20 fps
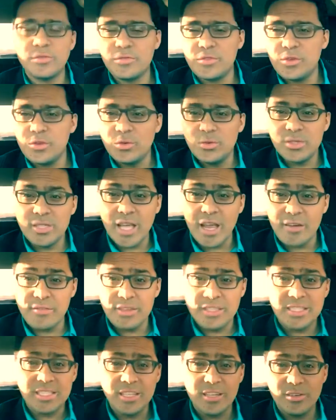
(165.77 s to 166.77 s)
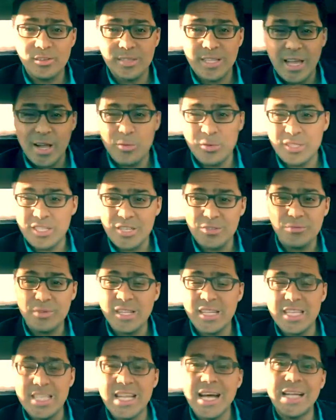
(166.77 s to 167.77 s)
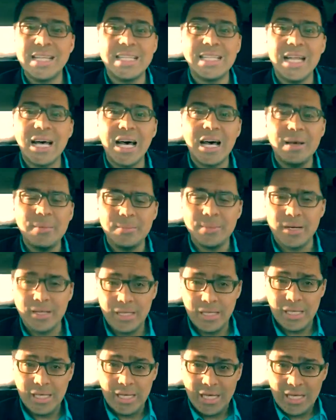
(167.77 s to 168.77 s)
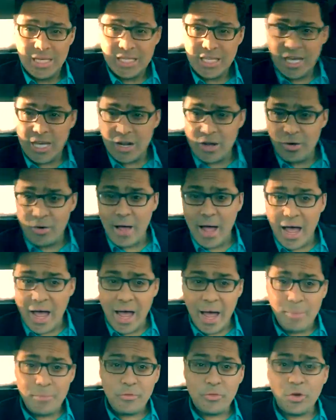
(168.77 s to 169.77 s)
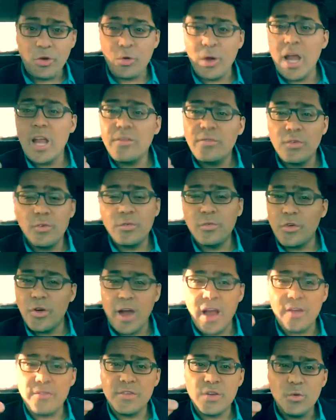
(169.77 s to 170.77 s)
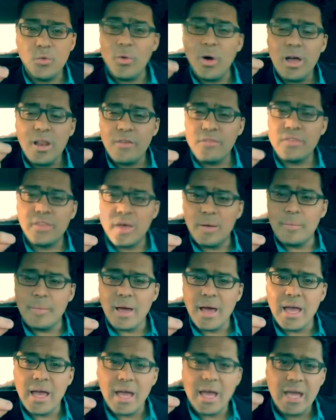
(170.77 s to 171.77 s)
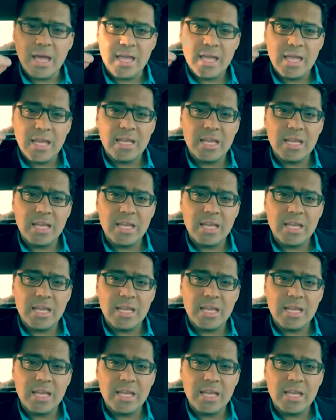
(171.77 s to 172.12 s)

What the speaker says: of views every single day, which is really not a lot, but, I'm grateful for every one of them. I